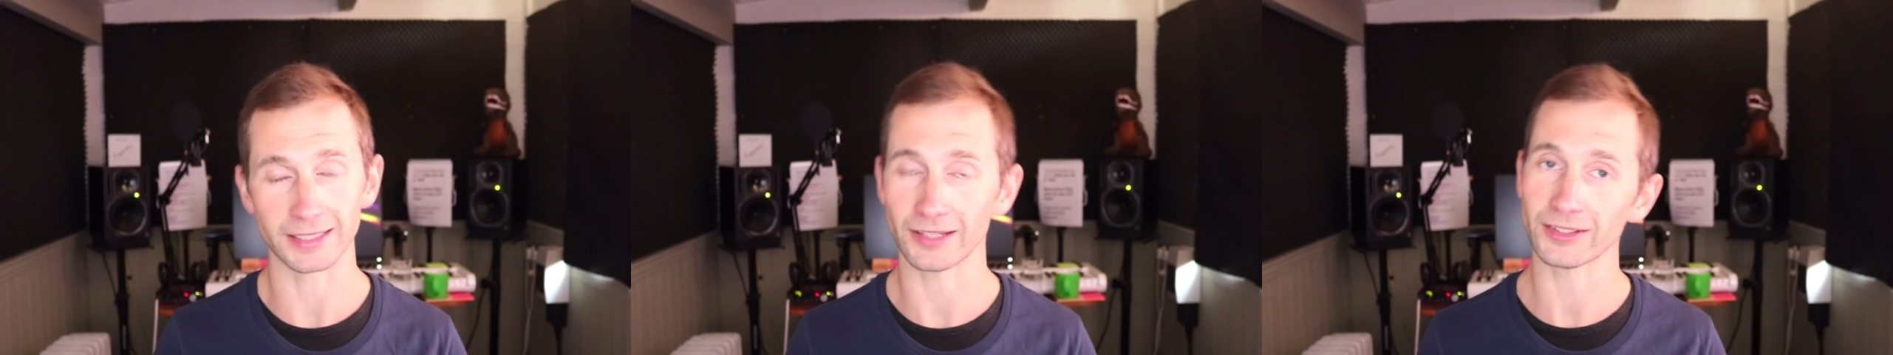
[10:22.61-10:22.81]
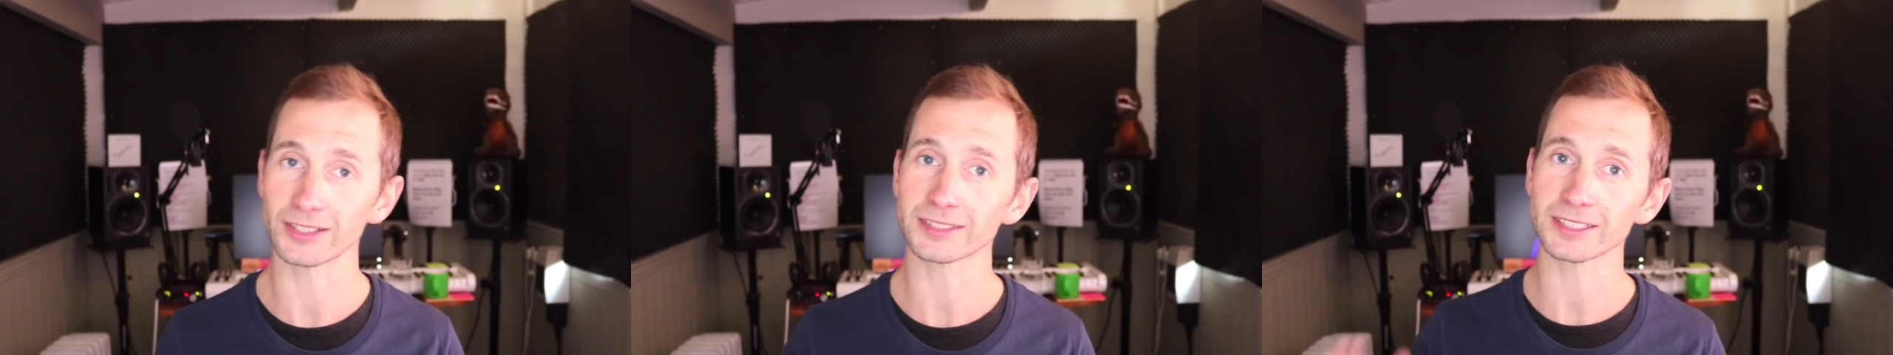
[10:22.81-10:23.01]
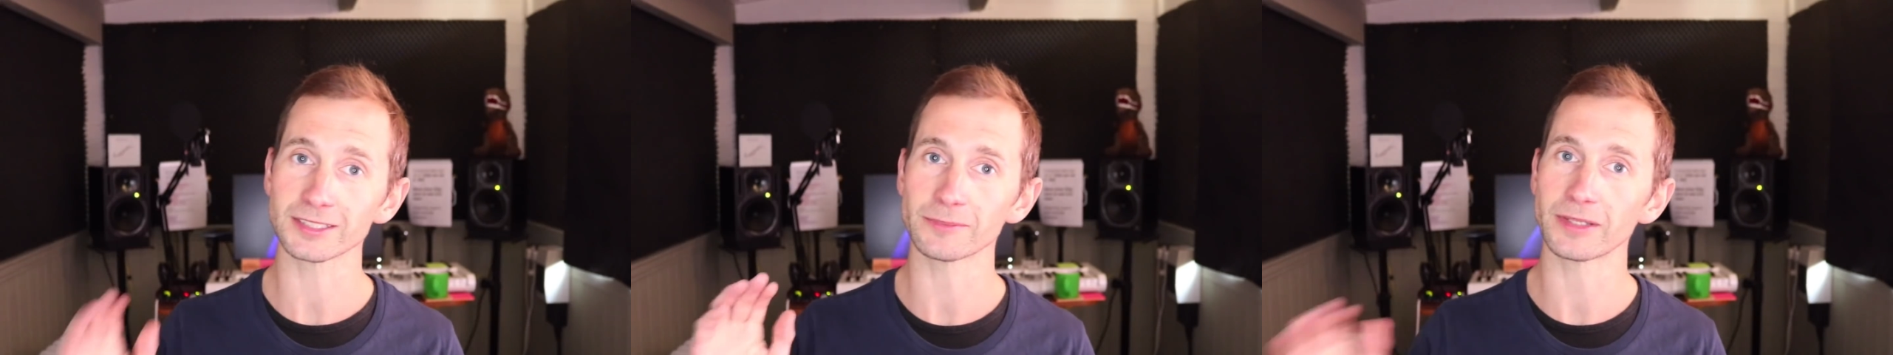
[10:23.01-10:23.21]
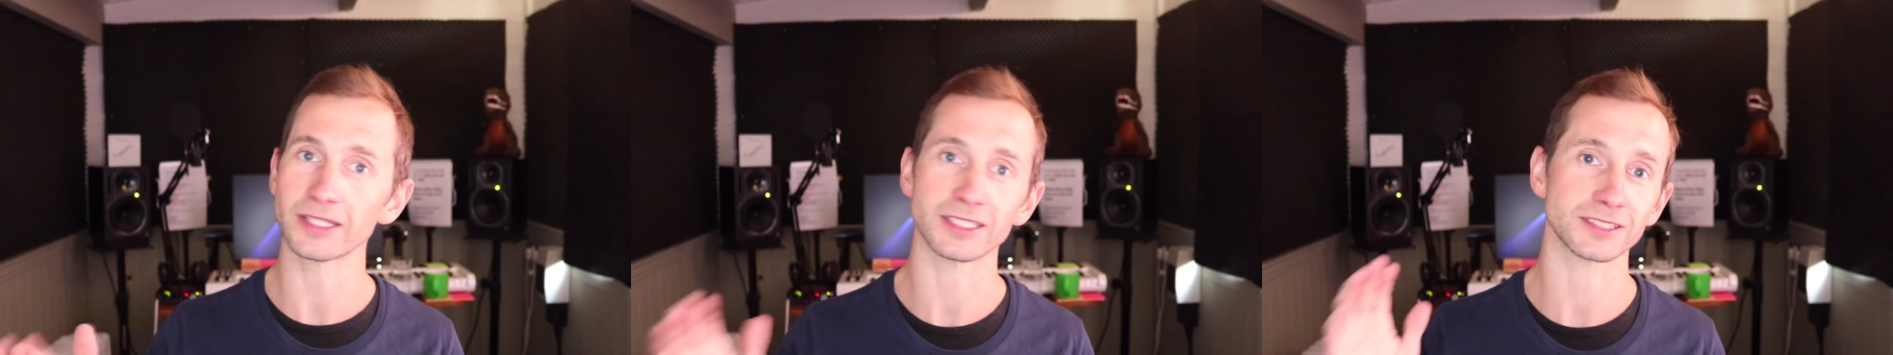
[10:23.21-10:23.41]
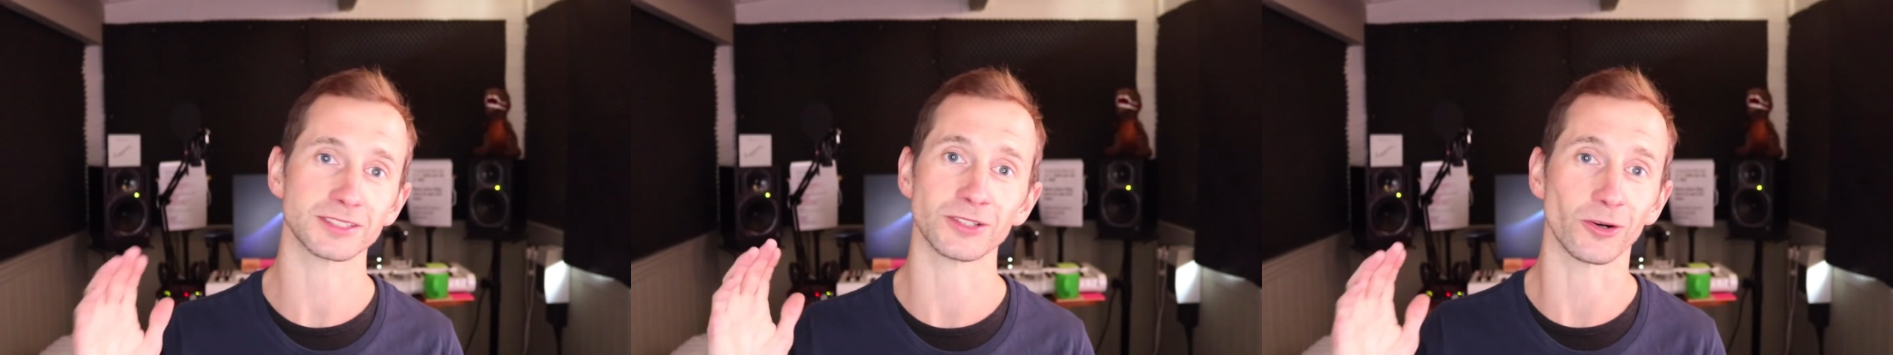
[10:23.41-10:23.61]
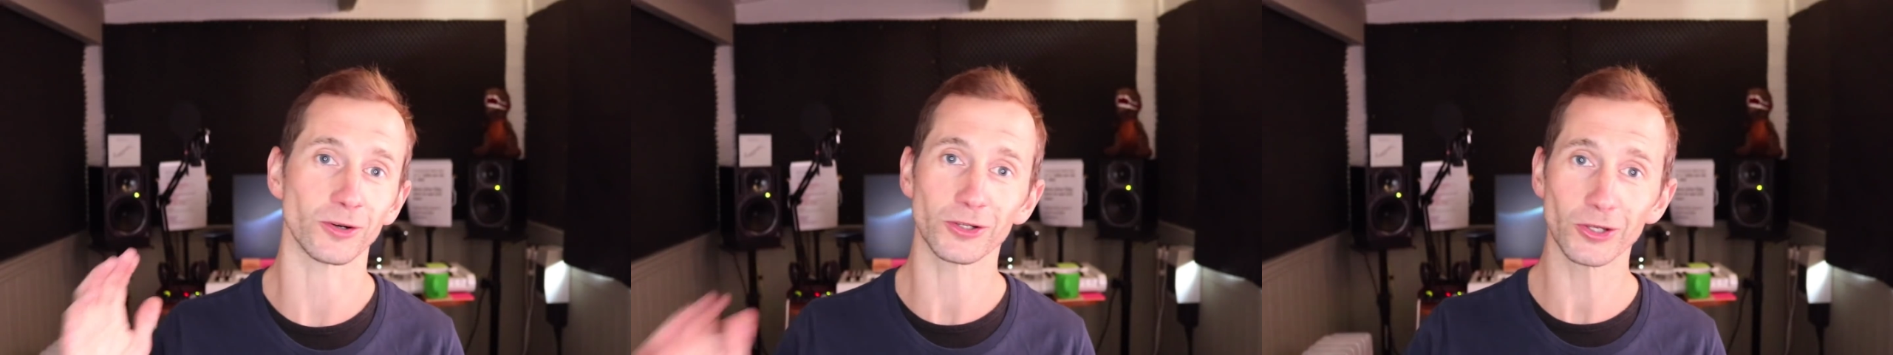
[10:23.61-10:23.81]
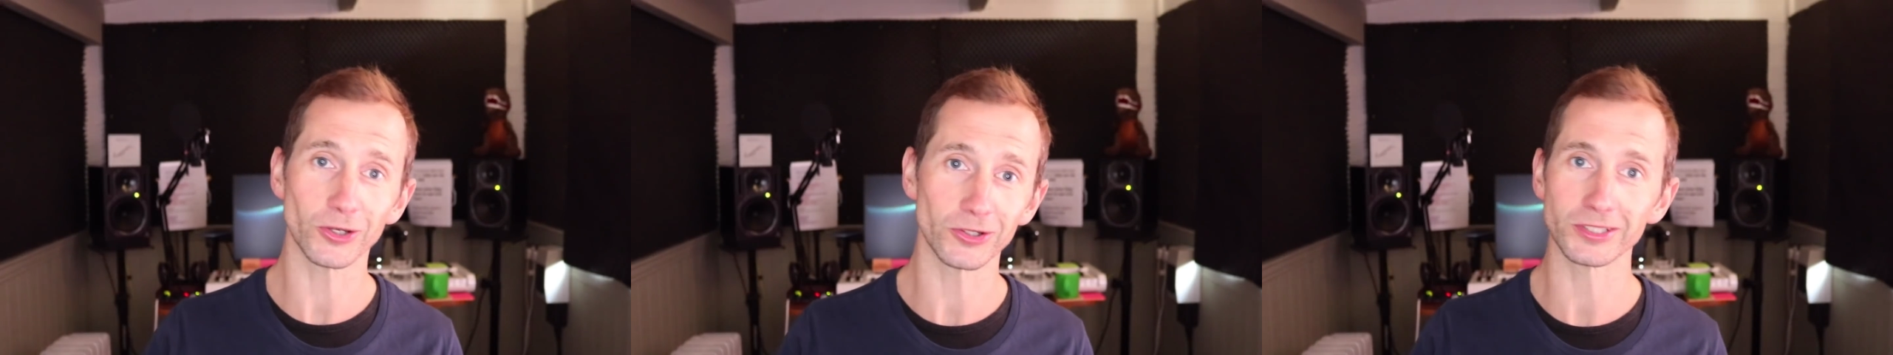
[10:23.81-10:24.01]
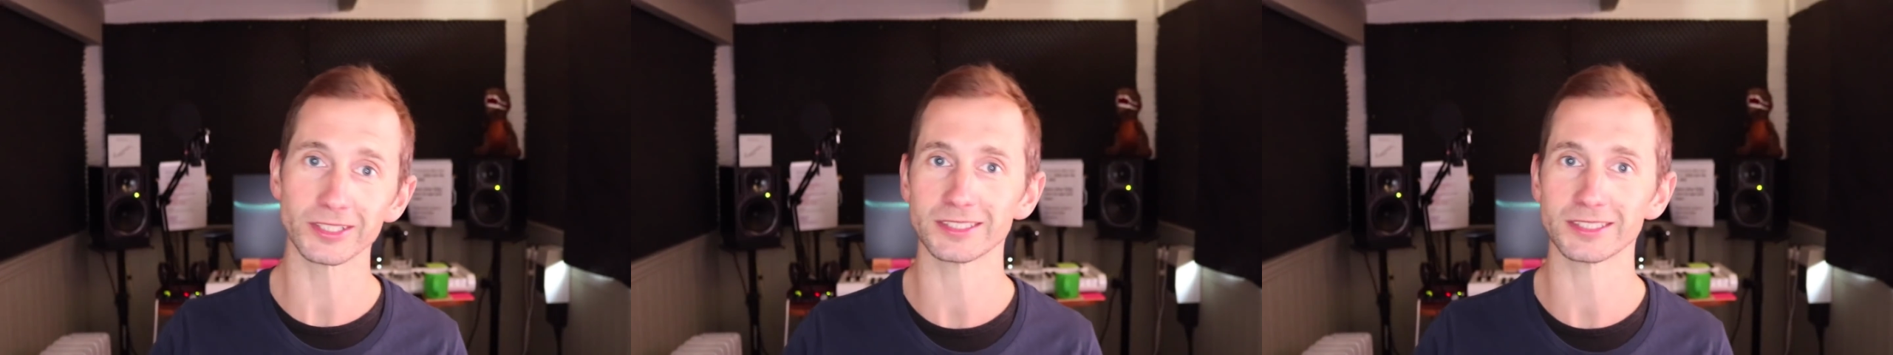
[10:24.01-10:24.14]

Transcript: Now that doesn't mean it's not good,